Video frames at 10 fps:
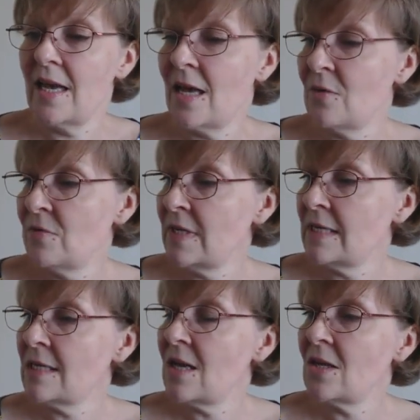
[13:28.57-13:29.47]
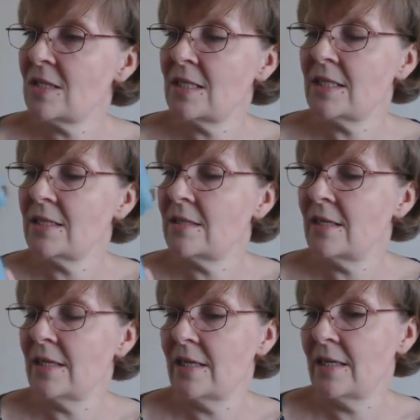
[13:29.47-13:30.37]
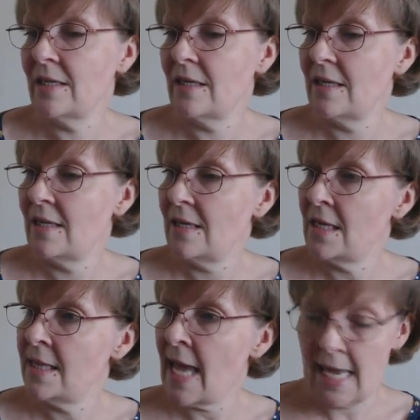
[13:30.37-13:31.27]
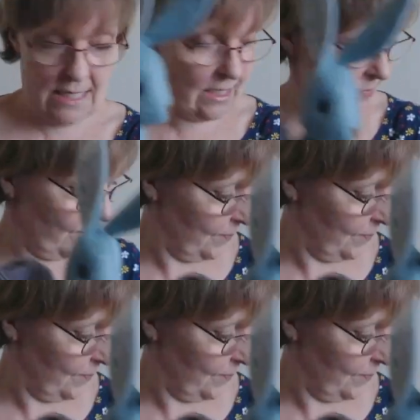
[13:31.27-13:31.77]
have a little cardigan in that.